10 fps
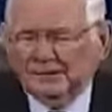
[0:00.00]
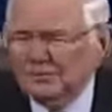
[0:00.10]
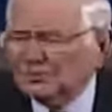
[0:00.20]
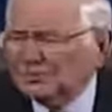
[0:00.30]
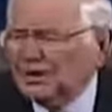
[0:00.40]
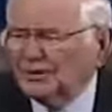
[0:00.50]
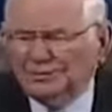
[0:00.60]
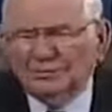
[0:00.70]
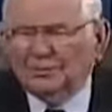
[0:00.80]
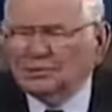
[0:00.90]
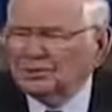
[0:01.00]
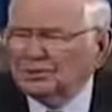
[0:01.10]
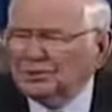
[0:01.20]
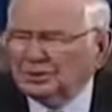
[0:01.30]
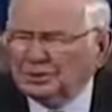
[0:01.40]
You sail your
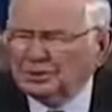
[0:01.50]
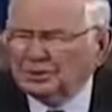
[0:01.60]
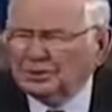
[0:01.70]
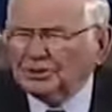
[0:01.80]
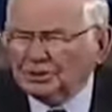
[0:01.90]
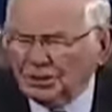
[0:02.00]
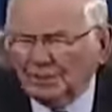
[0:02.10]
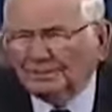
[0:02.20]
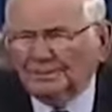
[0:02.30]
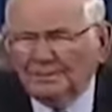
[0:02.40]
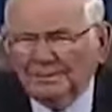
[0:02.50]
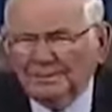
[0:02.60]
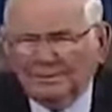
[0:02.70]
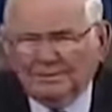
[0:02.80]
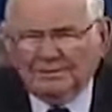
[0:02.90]
own sh- Christian ship.
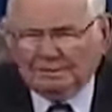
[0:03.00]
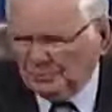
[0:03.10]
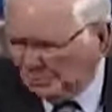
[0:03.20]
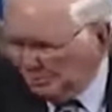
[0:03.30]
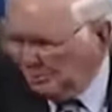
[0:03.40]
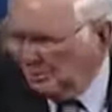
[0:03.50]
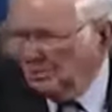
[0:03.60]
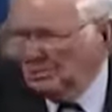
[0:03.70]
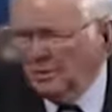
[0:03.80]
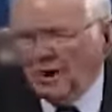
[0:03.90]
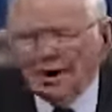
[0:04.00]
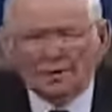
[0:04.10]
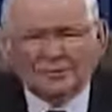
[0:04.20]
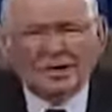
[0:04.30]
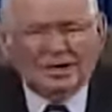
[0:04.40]
If you put her on the
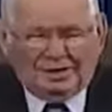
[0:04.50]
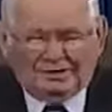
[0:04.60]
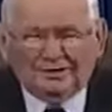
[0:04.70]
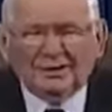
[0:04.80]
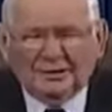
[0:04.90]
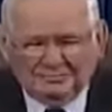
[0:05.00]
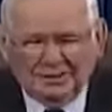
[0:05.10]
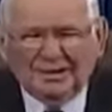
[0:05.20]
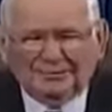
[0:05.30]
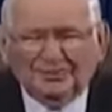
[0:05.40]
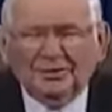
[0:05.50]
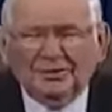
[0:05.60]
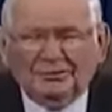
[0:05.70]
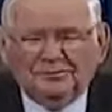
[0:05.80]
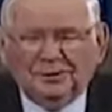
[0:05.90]
rocks, hey, tough luck for
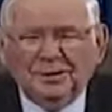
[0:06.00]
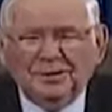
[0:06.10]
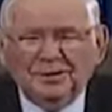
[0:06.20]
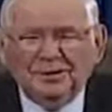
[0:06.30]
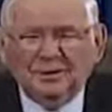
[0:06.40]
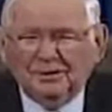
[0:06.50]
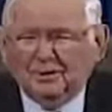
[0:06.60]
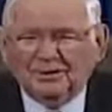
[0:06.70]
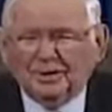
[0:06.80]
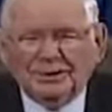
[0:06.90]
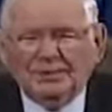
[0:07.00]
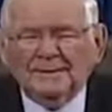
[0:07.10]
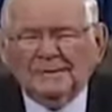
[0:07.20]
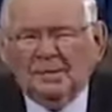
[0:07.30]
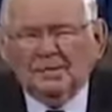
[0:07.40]
you, friend. Don't try to
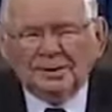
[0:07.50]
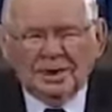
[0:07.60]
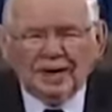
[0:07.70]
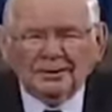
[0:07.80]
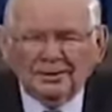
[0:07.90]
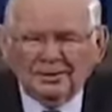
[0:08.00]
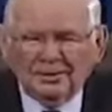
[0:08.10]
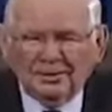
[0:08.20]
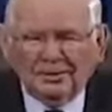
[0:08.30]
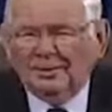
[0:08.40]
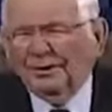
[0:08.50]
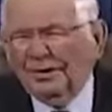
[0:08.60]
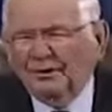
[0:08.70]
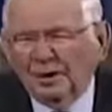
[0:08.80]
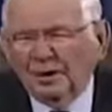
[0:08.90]
blame it on God or
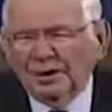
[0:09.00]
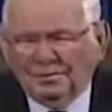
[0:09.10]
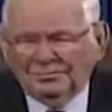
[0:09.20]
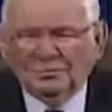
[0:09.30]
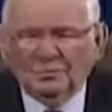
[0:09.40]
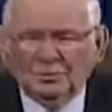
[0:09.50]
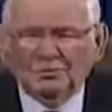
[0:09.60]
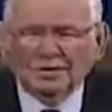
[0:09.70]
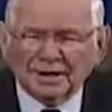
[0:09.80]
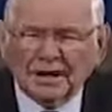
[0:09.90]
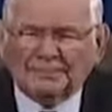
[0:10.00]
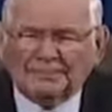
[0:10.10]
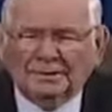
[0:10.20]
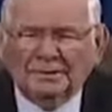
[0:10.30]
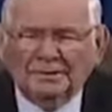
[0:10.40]
anyone else. You were the
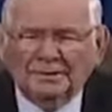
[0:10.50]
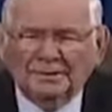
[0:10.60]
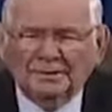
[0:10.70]
captain.